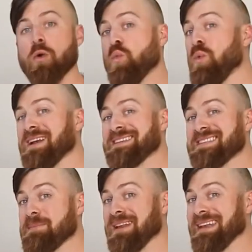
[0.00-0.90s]
What
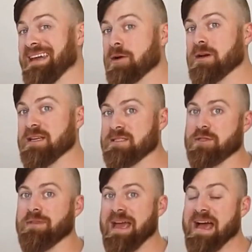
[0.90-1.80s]
similarities do
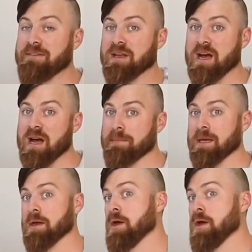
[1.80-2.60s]
they have in common?